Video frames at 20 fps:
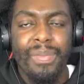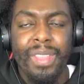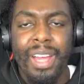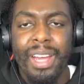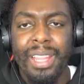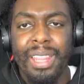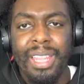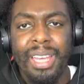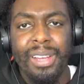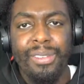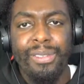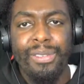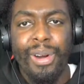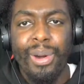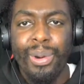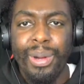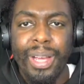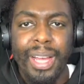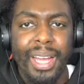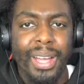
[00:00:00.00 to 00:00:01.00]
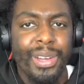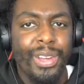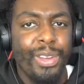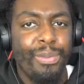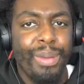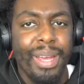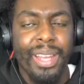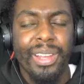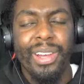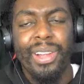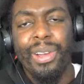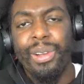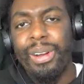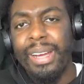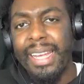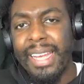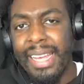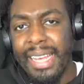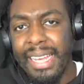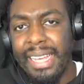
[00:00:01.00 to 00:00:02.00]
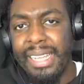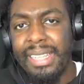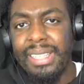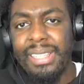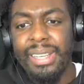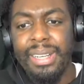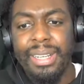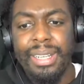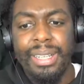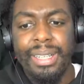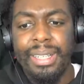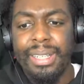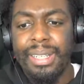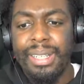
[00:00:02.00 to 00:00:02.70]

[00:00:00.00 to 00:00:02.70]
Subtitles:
I think VOLKAN could have made it a lot easier.